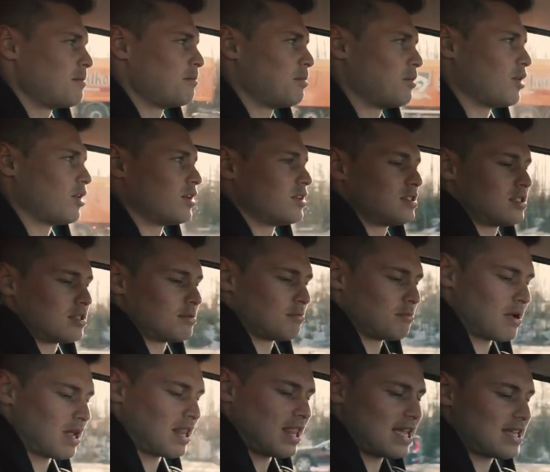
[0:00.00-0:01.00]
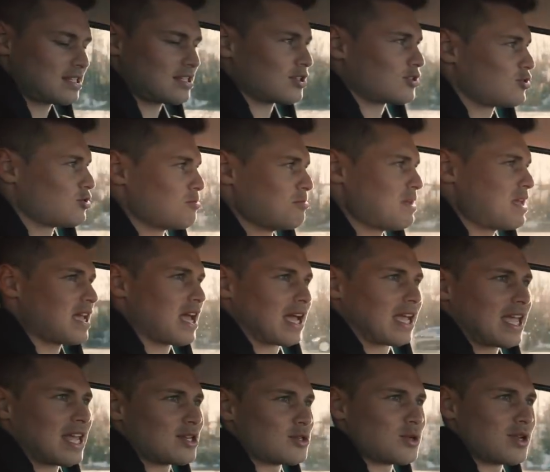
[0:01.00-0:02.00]
but my legs are too big. I
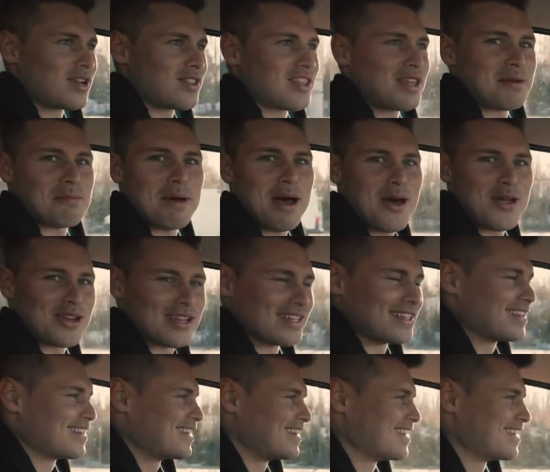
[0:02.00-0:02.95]
can't do anything about it.